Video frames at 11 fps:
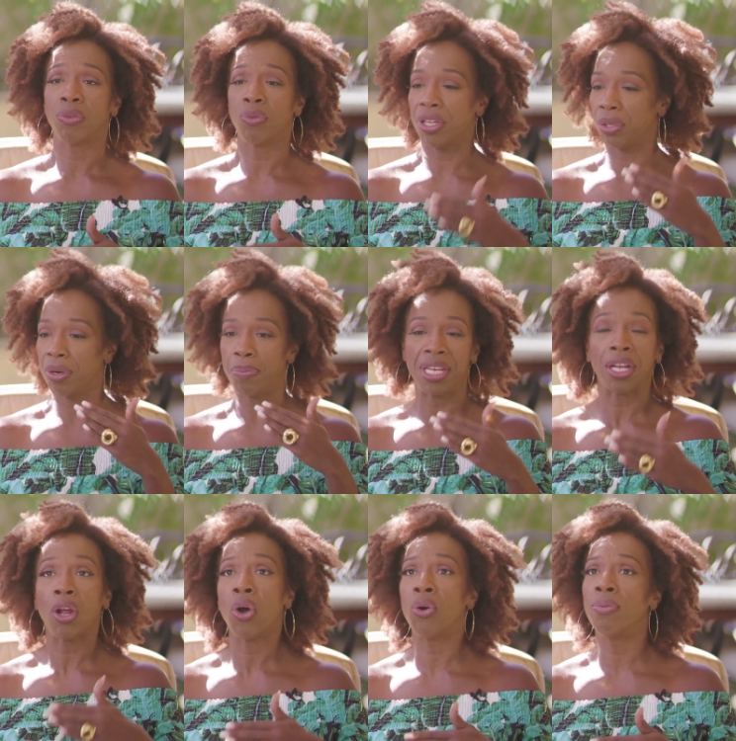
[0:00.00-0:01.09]
whether it be at
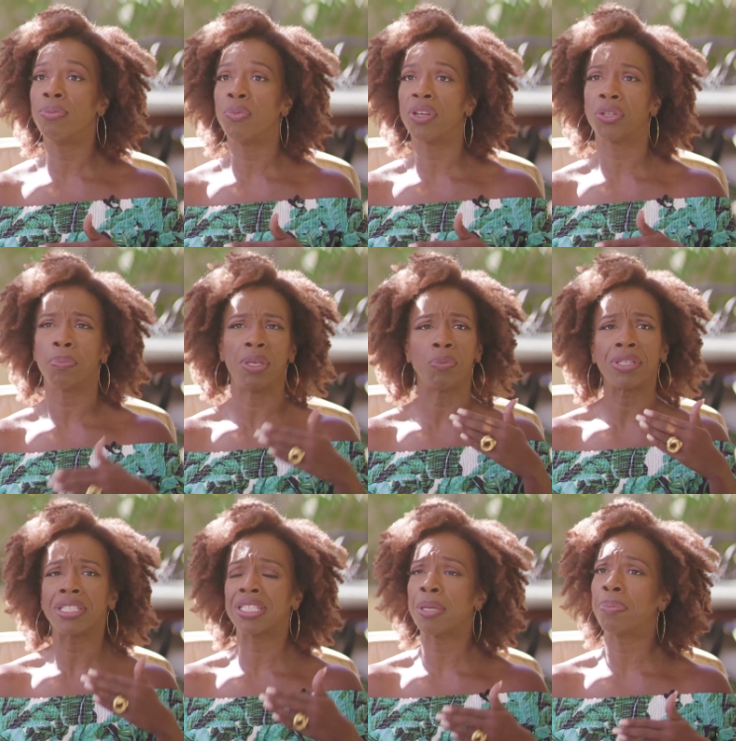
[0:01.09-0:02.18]
home, whether it be
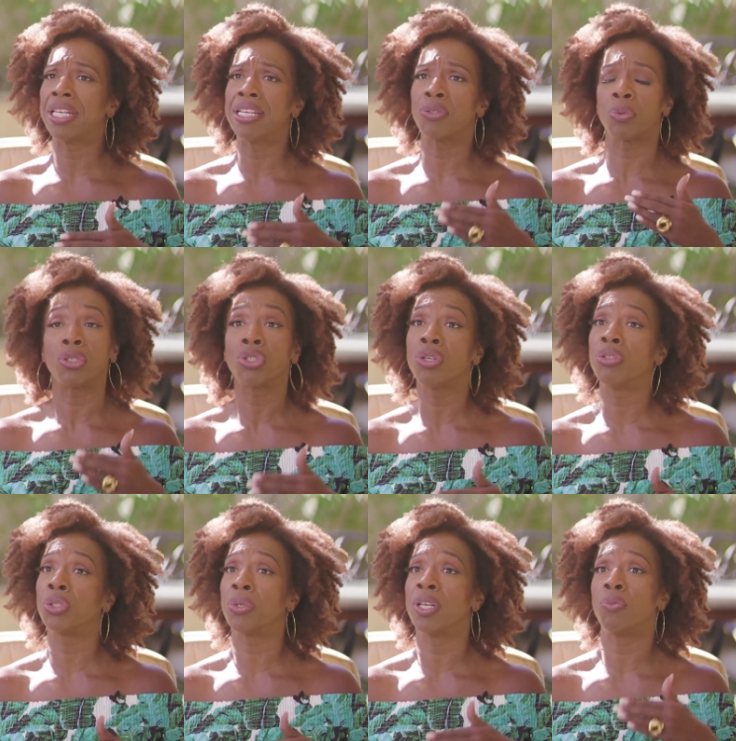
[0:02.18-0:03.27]
with siblings, with
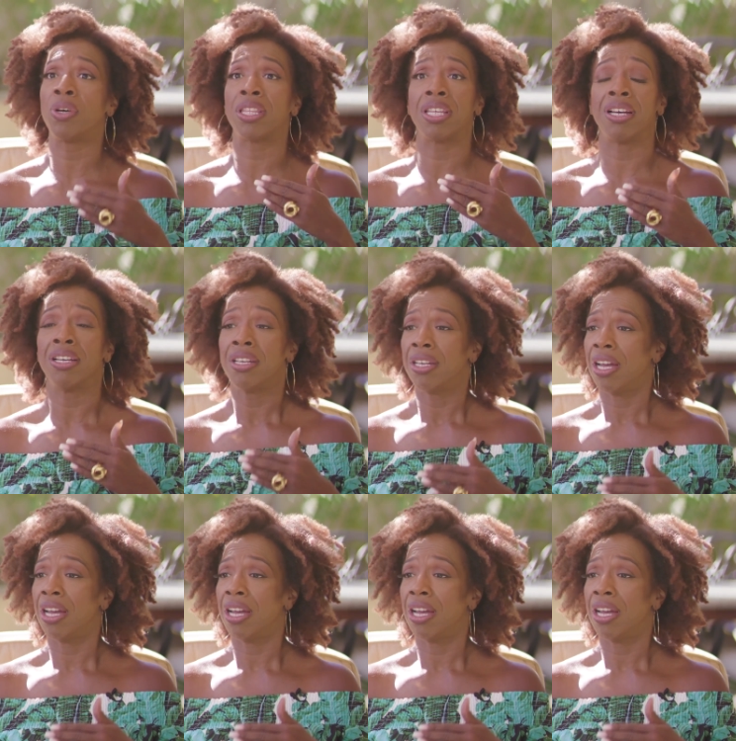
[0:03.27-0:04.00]
children, with a,